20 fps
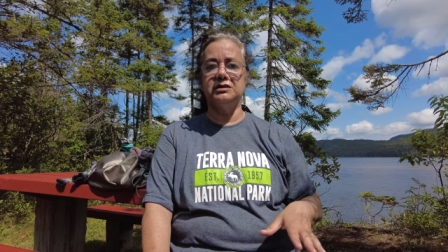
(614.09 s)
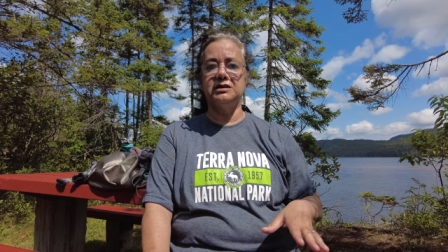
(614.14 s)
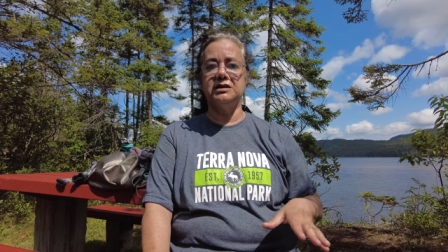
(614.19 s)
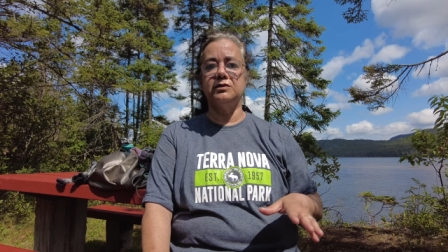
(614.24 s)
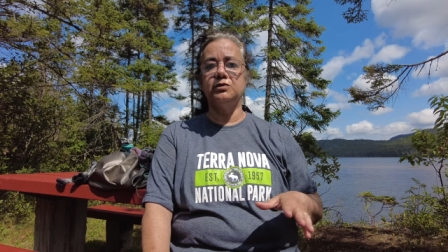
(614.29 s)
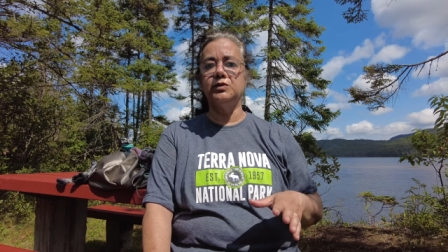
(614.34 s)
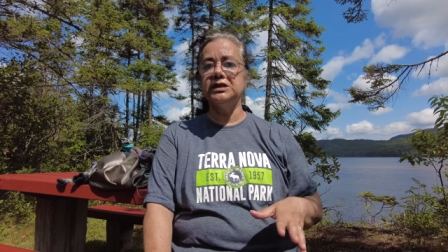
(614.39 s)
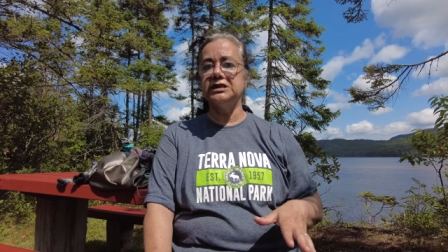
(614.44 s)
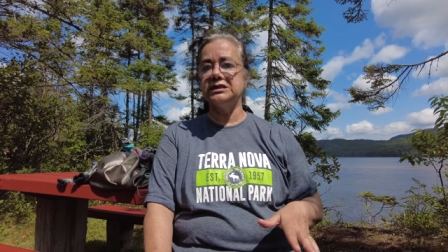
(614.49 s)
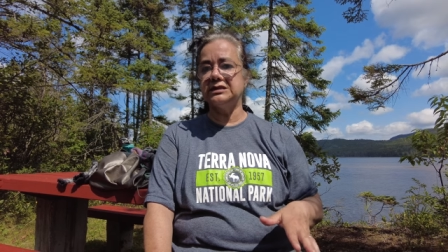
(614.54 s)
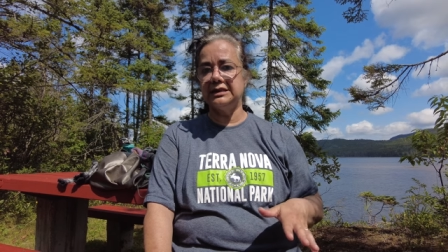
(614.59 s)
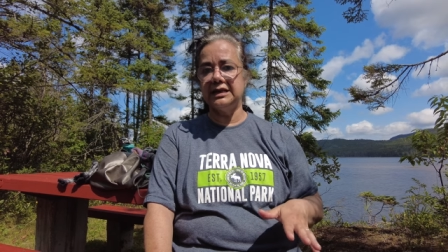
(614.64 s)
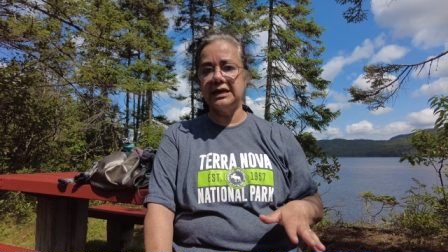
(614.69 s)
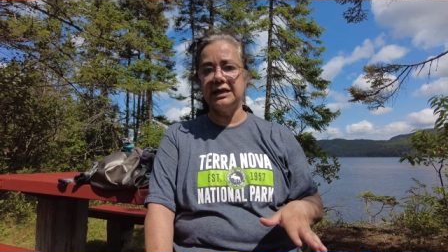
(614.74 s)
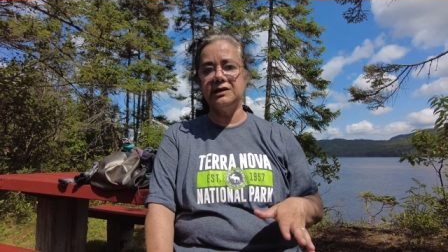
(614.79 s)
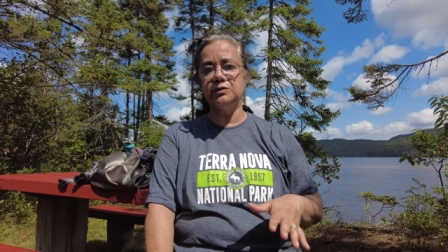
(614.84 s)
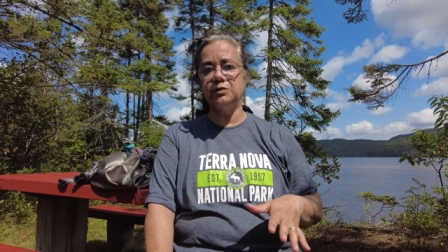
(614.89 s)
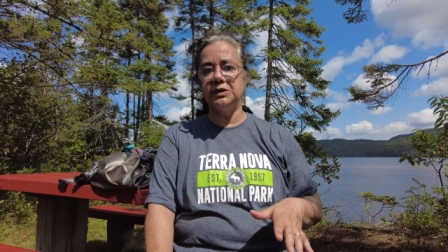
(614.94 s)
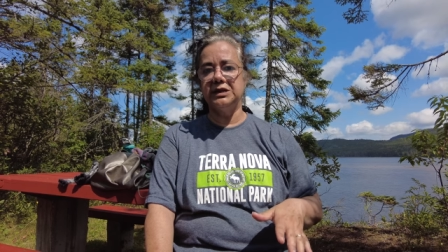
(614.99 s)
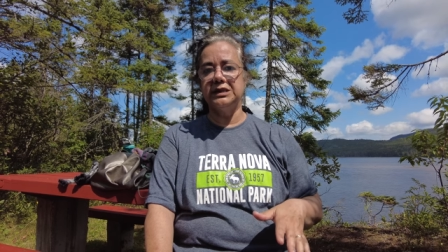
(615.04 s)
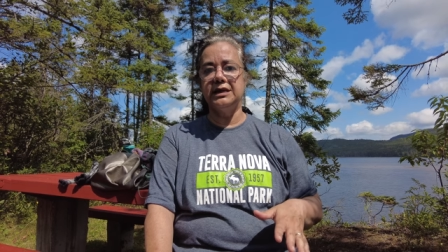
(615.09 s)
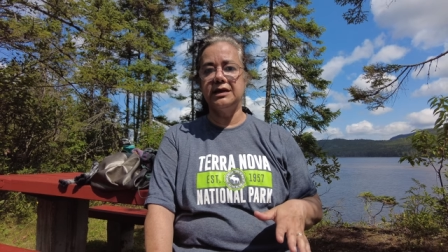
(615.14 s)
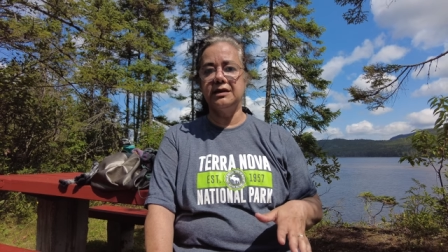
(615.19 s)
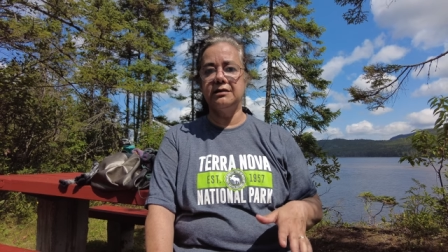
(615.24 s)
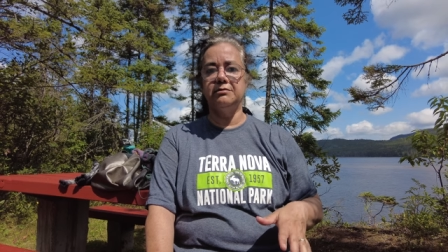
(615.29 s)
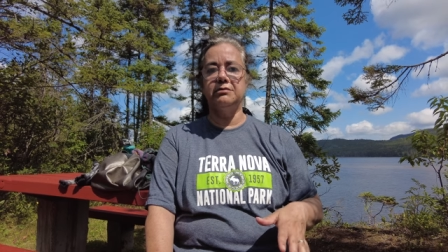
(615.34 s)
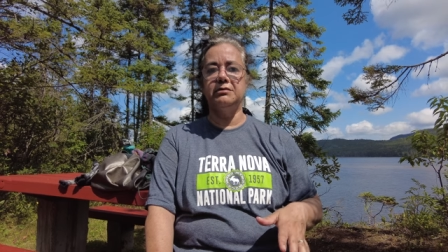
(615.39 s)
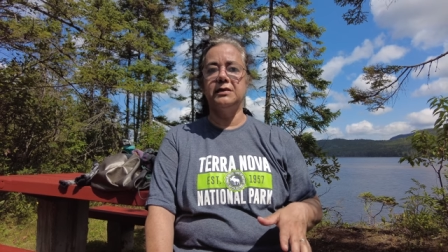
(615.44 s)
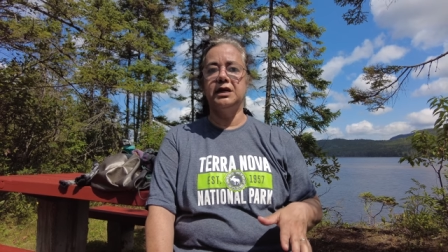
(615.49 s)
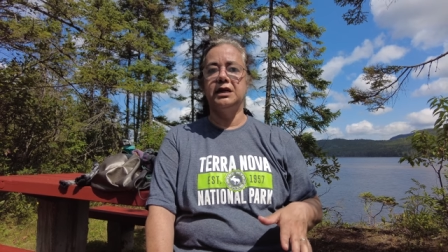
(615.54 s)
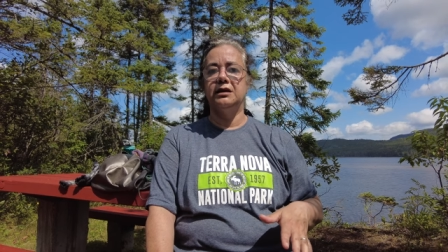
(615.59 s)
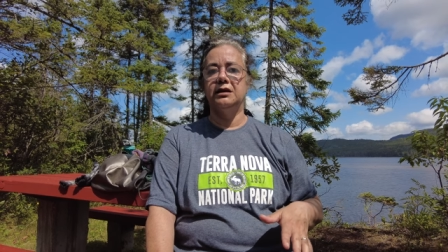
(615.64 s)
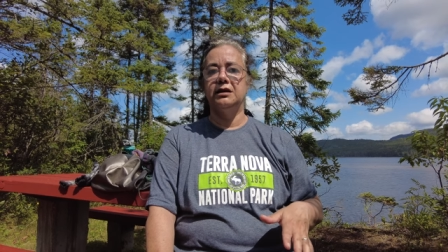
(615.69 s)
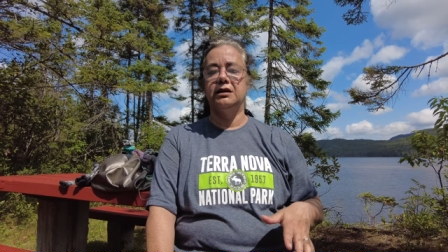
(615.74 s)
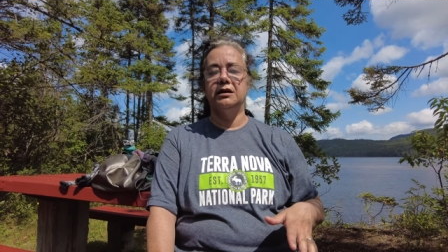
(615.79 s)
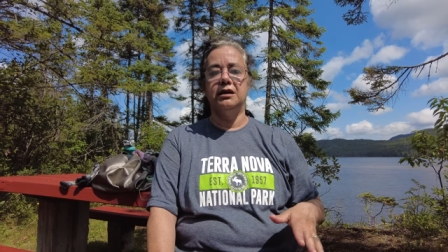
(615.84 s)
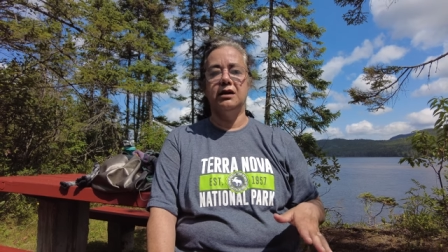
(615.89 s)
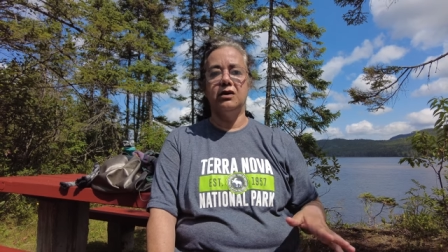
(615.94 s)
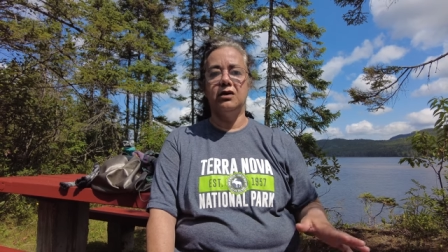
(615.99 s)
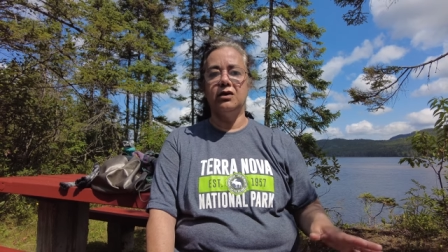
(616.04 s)
and we stayed with them
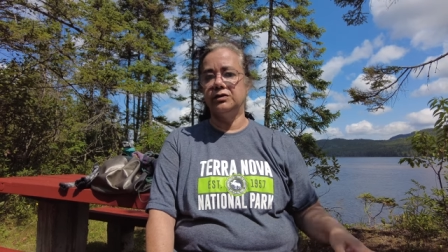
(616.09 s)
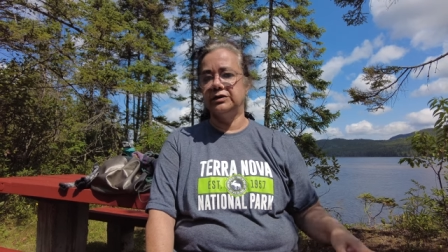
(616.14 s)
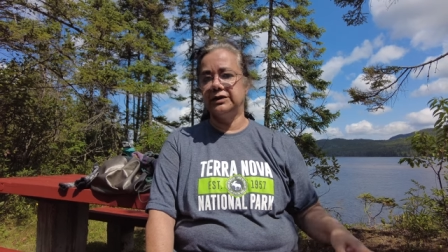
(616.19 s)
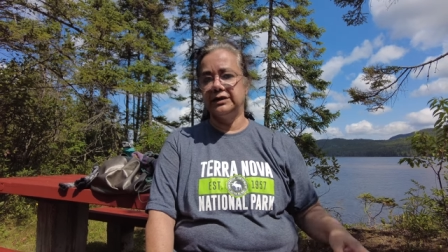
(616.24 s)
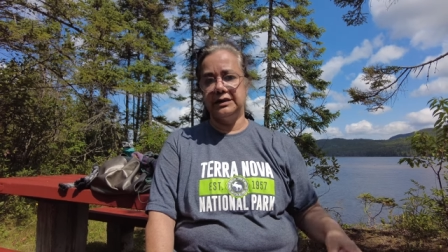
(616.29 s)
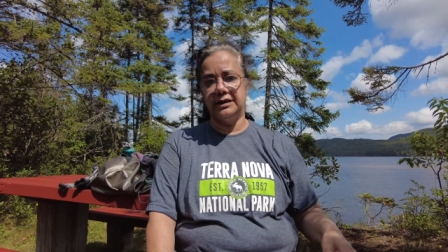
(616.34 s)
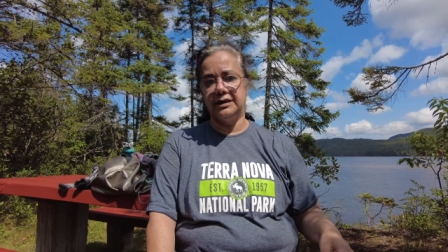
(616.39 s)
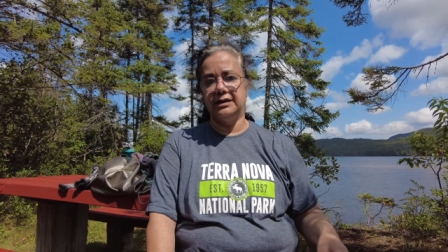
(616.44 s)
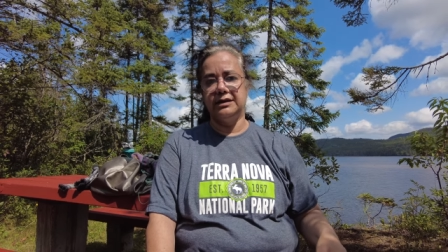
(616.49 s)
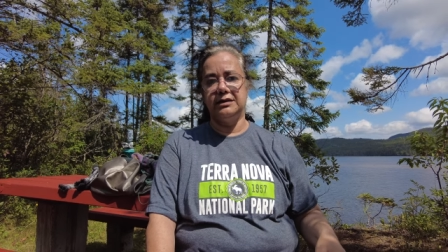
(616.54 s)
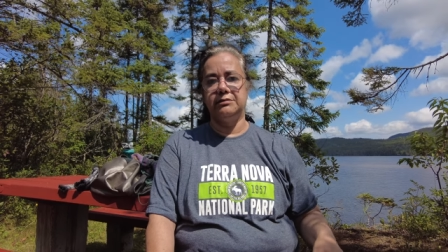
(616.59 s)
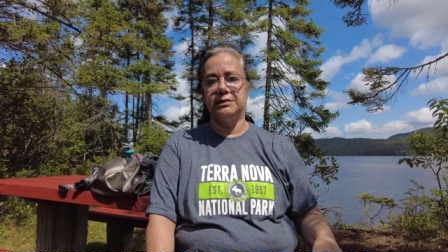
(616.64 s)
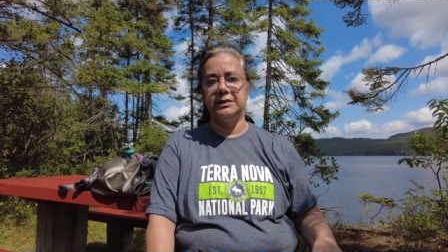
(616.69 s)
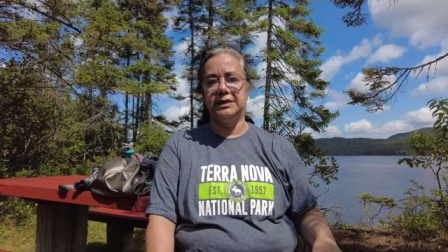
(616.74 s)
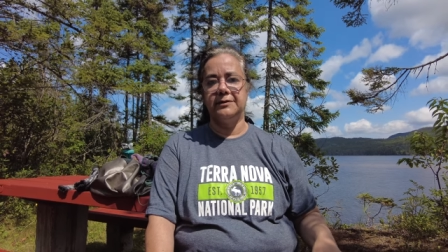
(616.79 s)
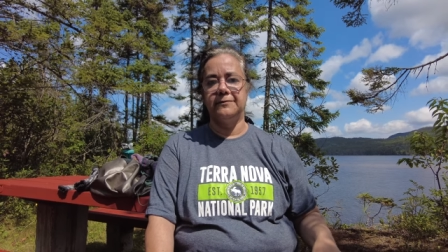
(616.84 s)
all the time.